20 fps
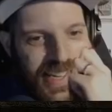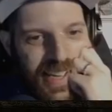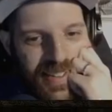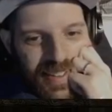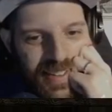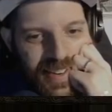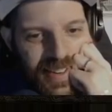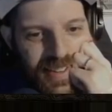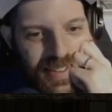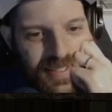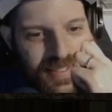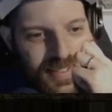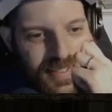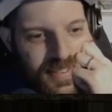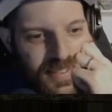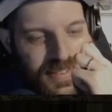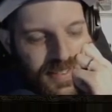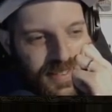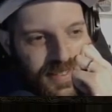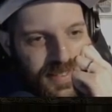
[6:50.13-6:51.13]
As it
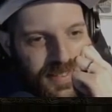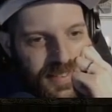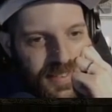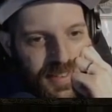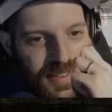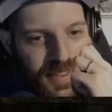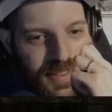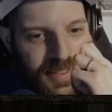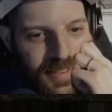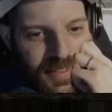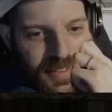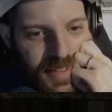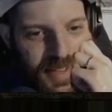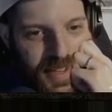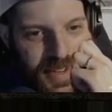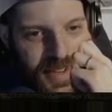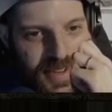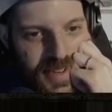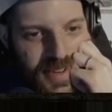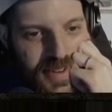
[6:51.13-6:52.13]
is. Well, this is
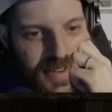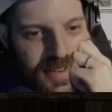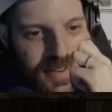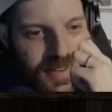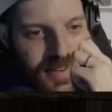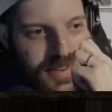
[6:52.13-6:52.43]
good.